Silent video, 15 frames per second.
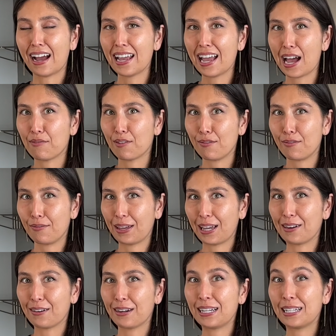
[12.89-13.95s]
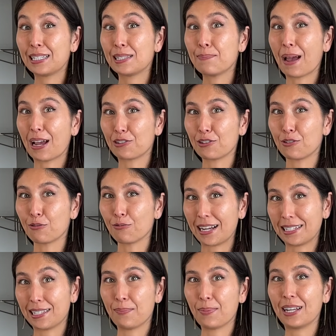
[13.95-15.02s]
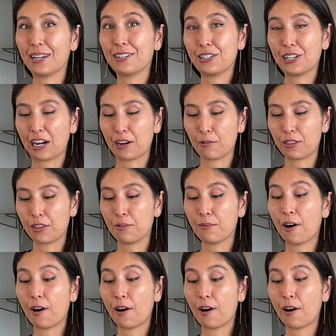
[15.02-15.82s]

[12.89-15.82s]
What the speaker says: I have a very special recipe to share with you